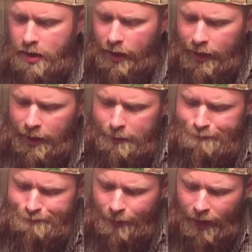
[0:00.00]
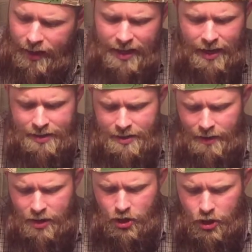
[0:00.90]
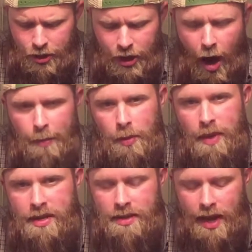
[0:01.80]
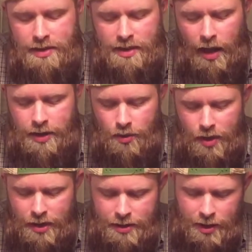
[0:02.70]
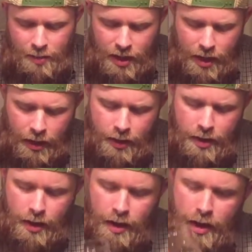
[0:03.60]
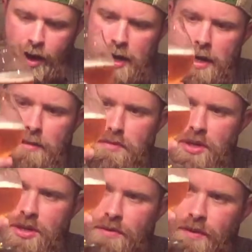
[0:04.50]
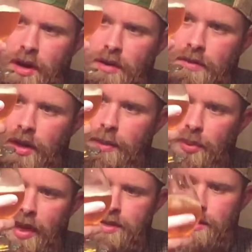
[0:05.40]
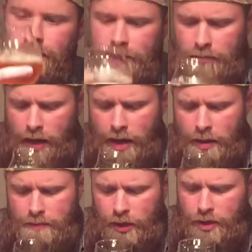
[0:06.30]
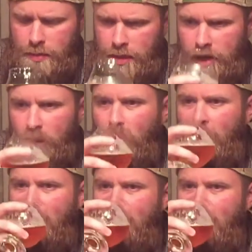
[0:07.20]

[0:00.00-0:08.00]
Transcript: Again, it's a good complement to that slight sweetness at the beginning, but just very, very pleasant. Good beer.